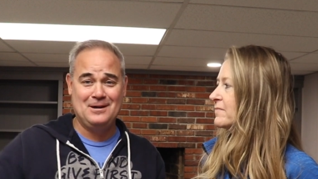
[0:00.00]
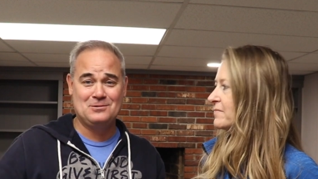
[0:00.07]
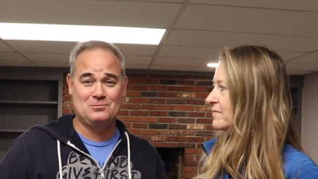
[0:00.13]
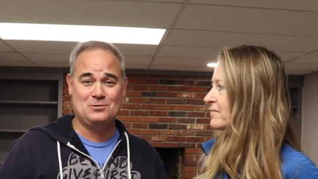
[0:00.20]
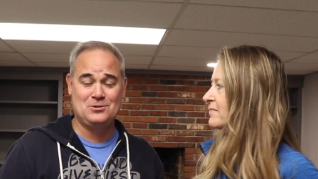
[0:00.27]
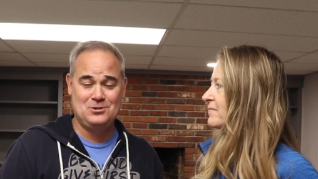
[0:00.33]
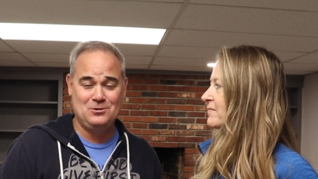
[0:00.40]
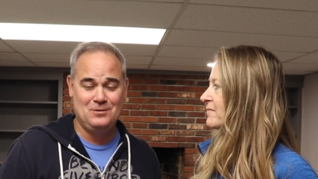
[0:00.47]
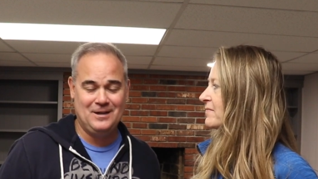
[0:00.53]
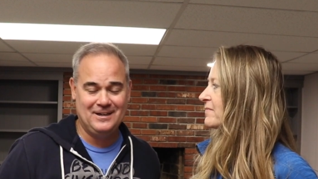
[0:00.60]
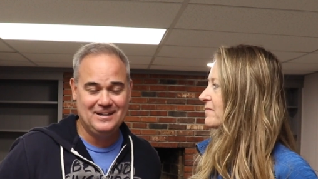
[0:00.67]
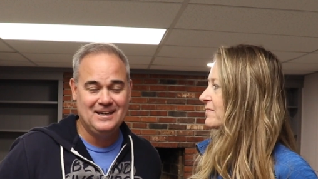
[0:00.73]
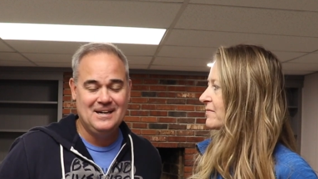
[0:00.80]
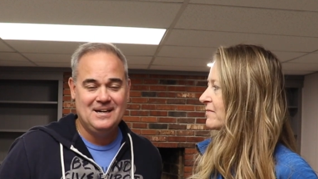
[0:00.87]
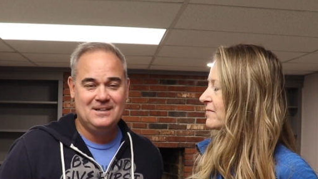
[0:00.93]
Speaker 1: as we're
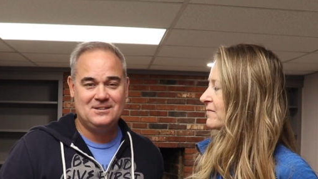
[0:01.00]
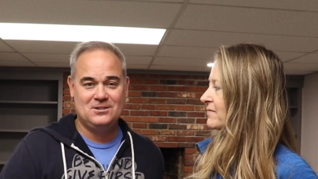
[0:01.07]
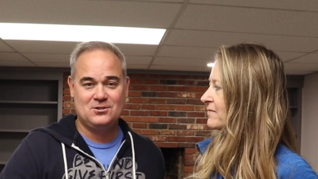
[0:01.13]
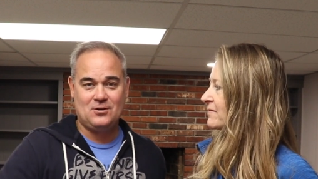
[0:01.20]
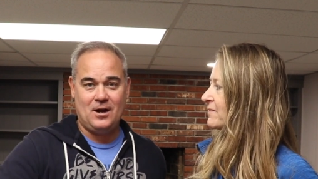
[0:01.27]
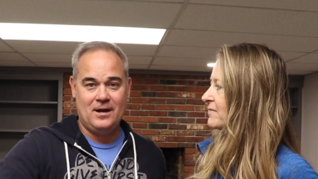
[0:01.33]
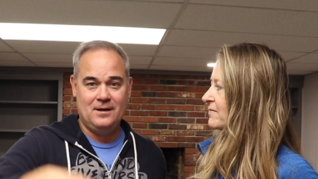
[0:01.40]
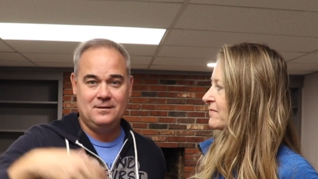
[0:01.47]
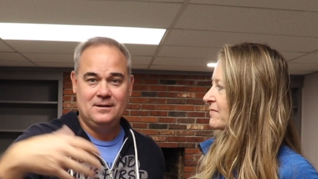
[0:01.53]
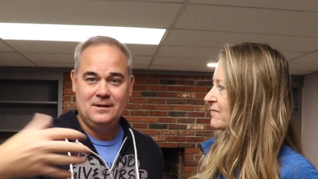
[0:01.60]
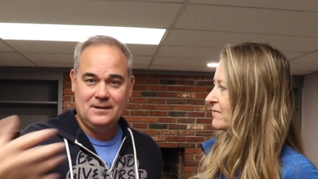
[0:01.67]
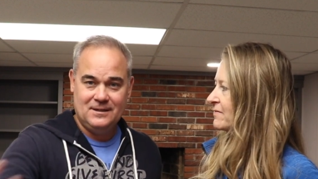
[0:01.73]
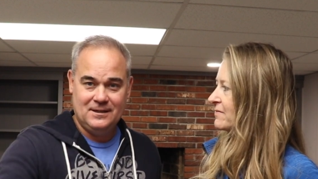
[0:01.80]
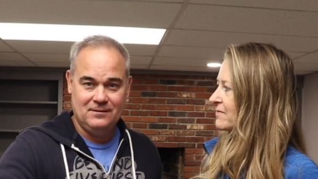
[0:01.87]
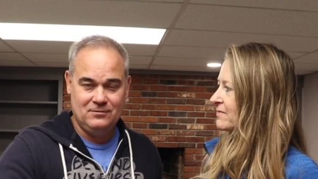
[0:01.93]
shooting to try
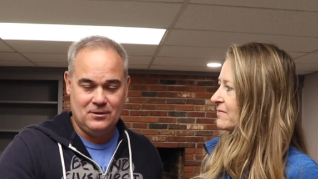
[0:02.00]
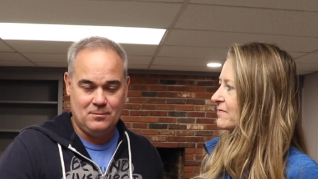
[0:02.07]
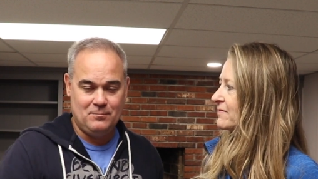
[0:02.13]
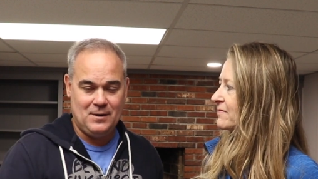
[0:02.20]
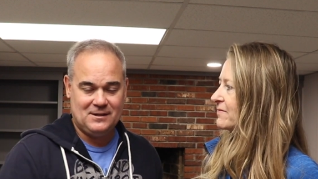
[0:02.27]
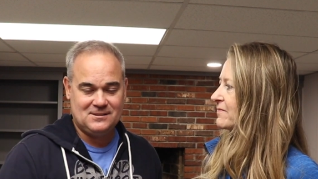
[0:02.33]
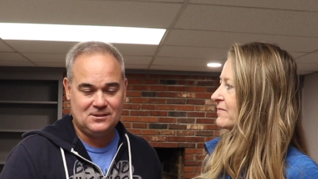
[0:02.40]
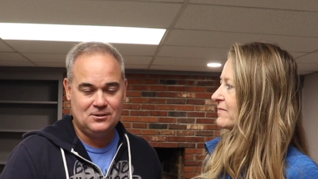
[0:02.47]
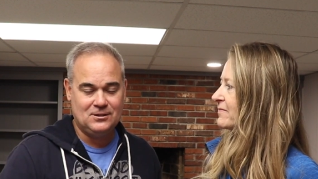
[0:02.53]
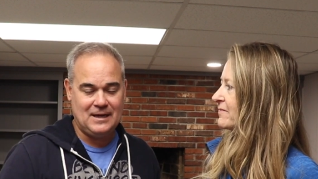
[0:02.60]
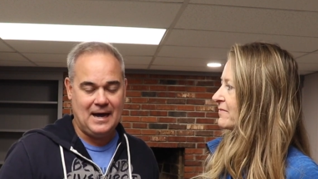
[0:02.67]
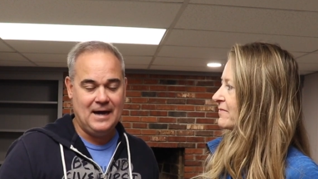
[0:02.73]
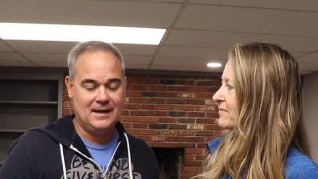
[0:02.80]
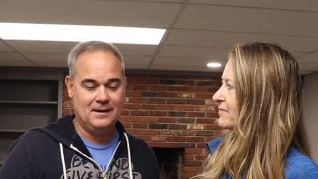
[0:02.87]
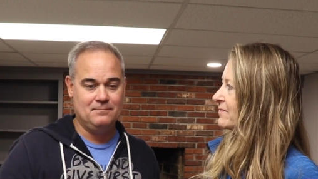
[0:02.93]
and give you the best
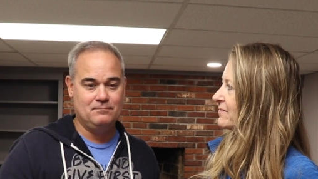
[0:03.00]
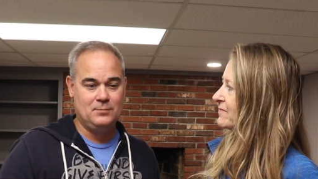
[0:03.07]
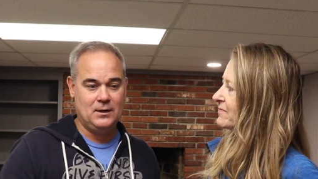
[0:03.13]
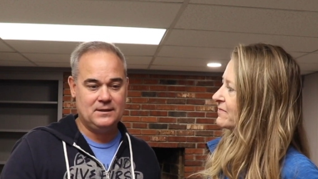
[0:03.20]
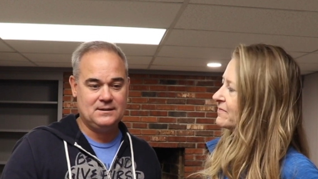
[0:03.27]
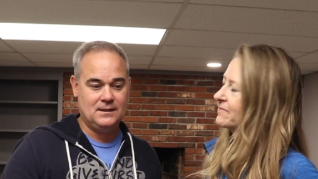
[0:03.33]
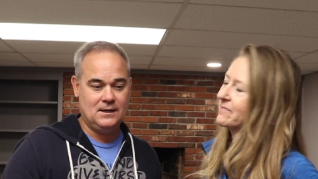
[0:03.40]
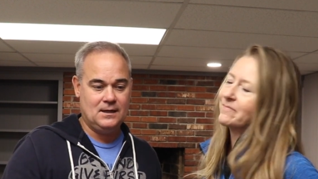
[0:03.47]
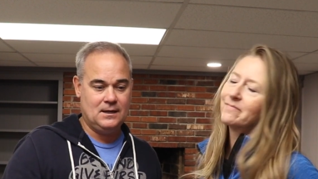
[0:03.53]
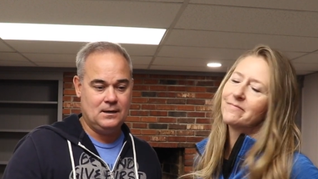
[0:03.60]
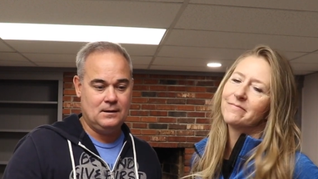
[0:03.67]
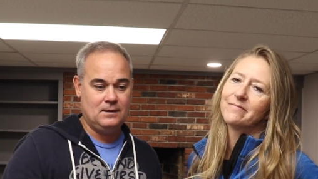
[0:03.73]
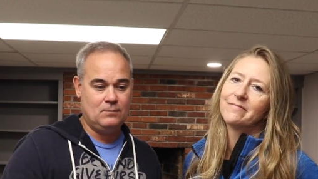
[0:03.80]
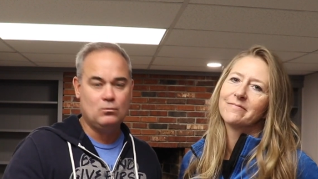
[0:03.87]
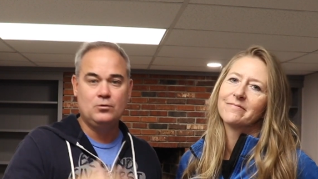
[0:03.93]
look at it, but,
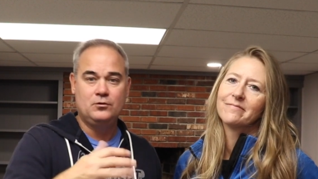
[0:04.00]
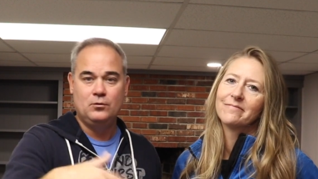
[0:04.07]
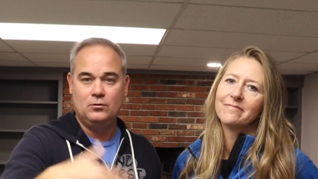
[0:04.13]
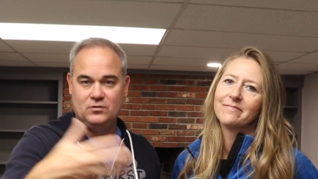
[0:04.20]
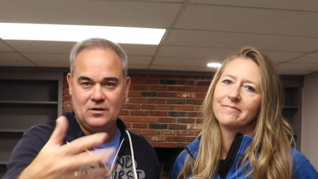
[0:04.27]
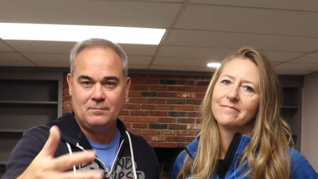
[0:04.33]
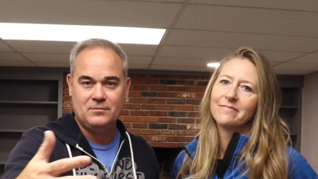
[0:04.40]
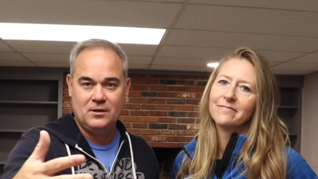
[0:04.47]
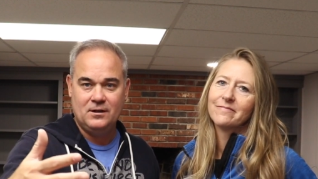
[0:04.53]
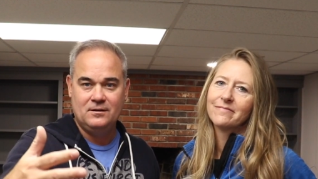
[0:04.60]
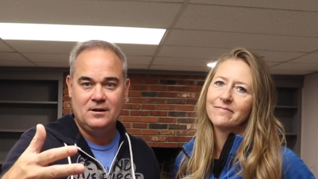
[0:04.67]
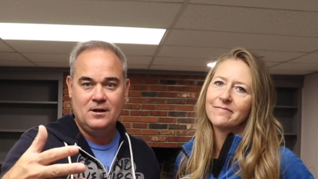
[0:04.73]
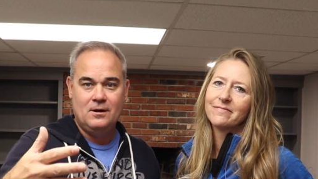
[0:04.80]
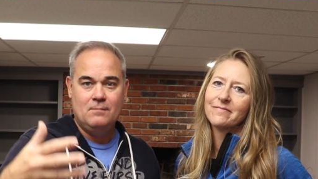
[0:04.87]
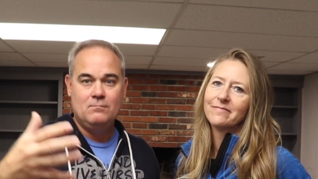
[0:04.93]
uh, and we'll do
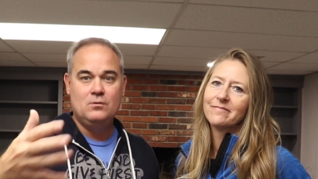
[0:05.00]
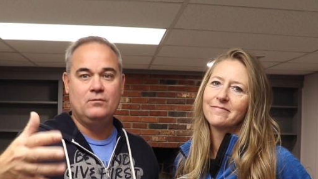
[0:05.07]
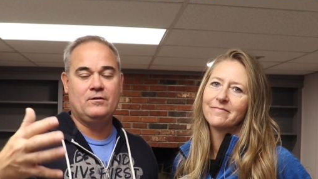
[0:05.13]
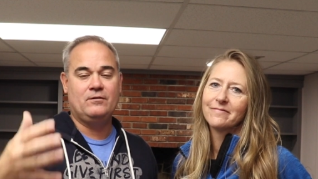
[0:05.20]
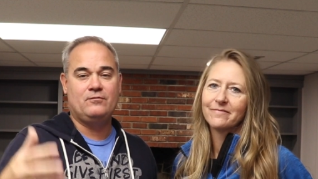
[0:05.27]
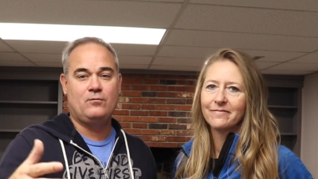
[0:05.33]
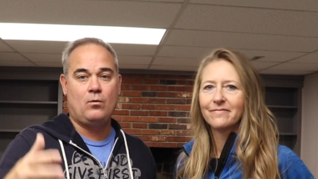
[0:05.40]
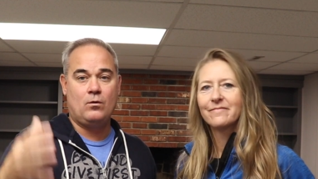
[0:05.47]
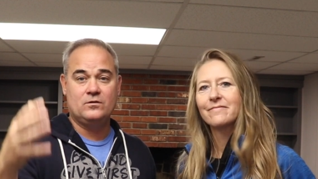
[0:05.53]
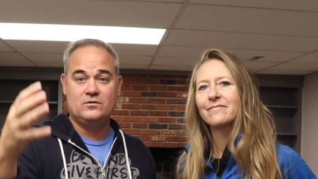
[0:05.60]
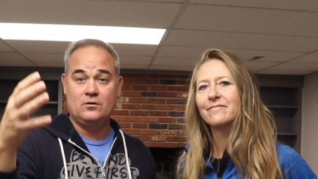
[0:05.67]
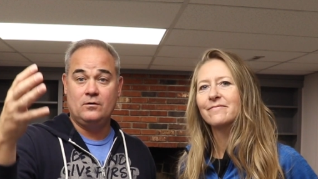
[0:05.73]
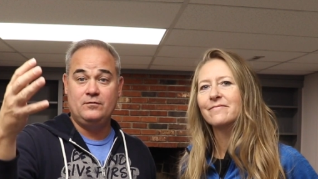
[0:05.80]
something moving forward.